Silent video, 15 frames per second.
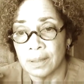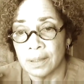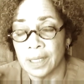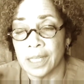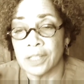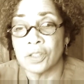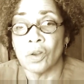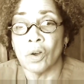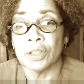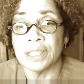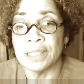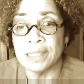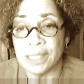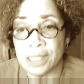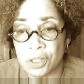it's called a
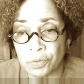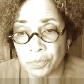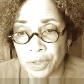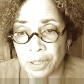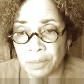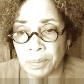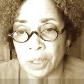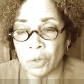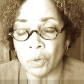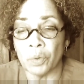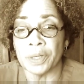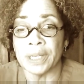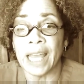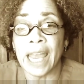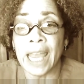dysrhythmia or
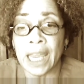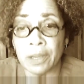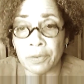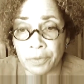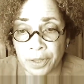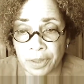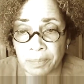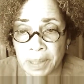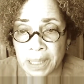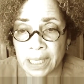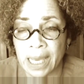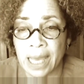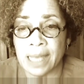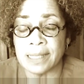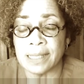an arrhythmia,
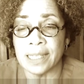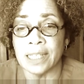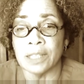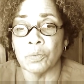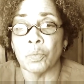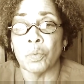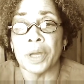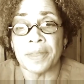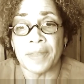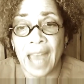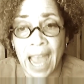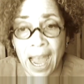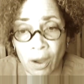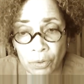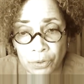as in
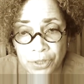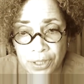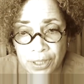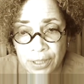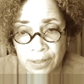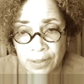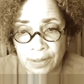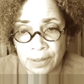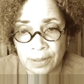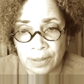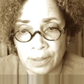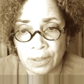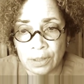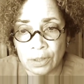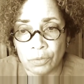without
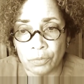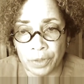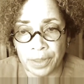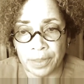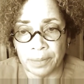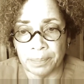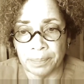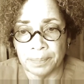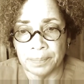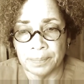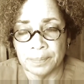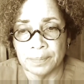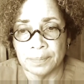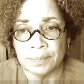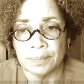rhythm,
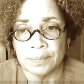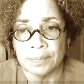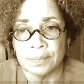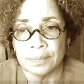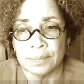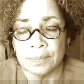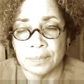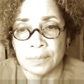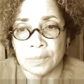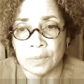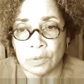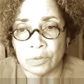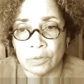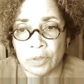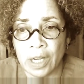
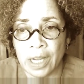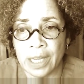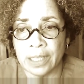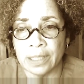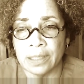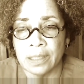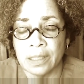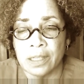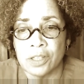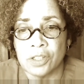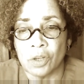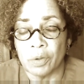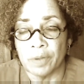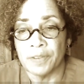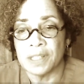right?
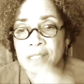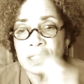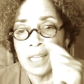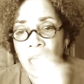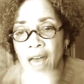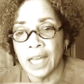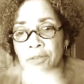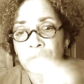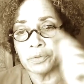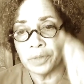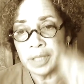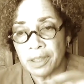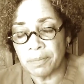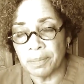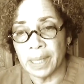So if it's not
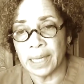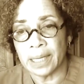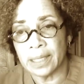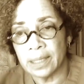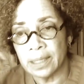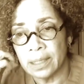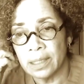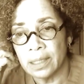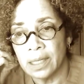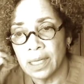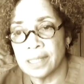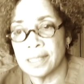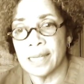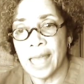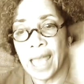rhythmic,
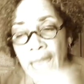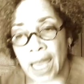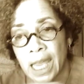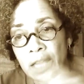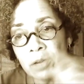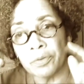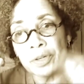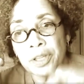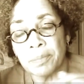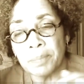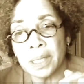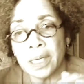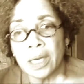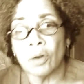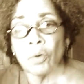it's an
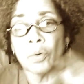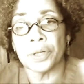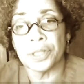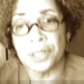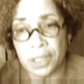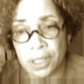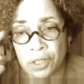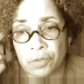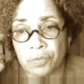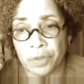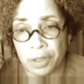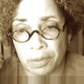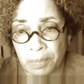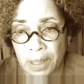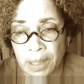arrhythmia or
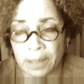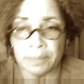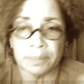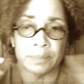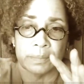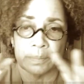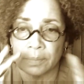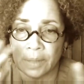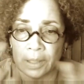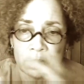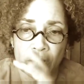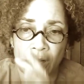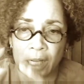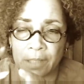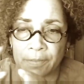dysrhythmia. They're
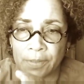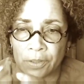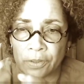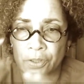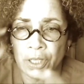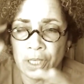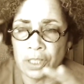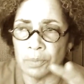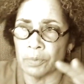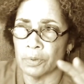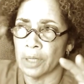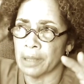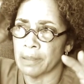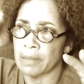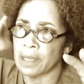kind of interchangeable,
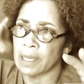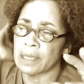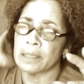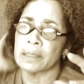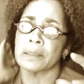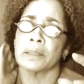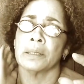I think.